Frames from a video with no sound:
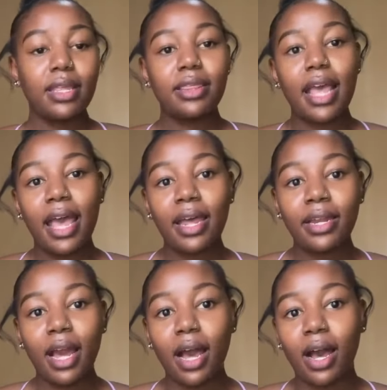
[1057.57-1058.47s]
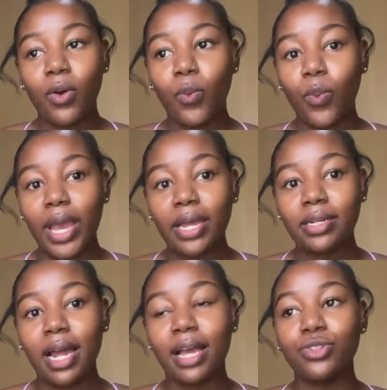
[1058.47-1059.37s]
Then
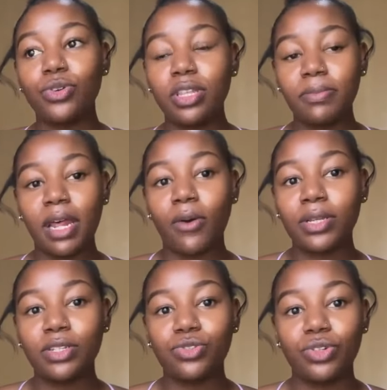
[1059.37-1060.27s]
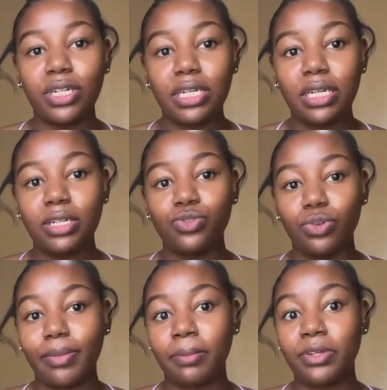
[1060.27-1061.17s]
when I told them that I wanted to redo
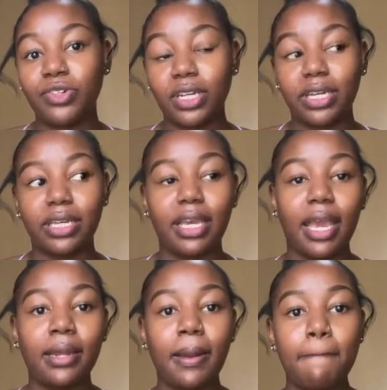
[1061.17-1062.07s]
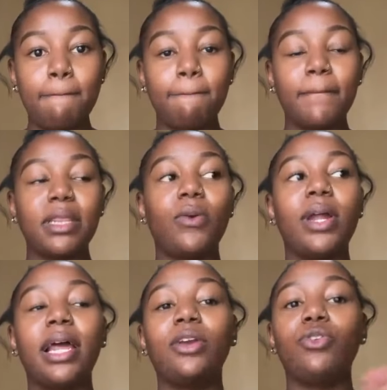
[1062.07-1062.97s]
my matric again, they were
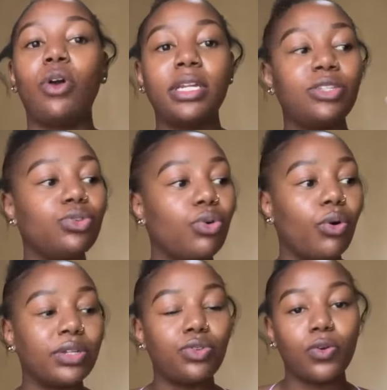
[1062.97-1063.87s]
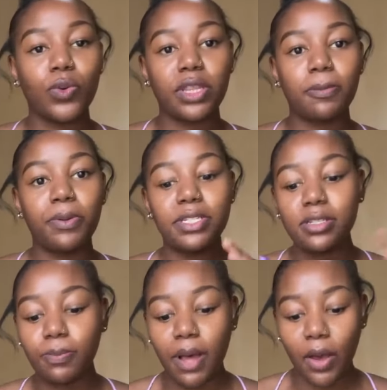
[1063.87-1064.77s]
like, no, I need to go and talk with the
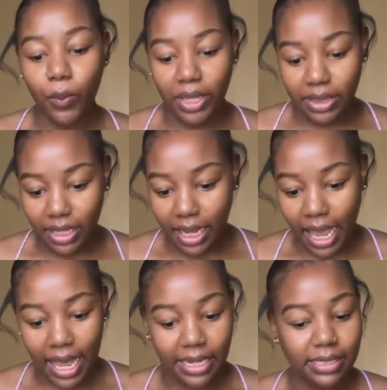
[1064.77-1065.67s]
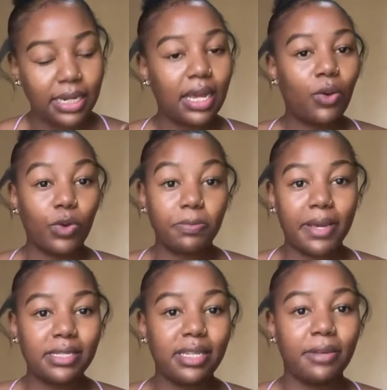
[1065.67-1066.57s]
principal. I went there, and with my
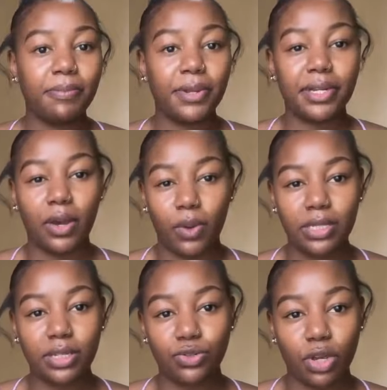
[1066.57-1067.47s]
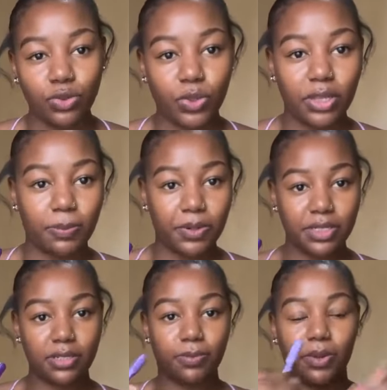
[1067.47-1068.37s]
statement, I went and talked with the
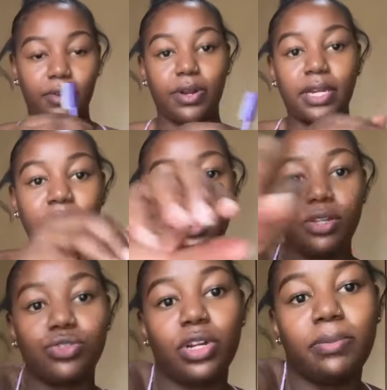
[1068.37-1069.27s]
principal, right? So let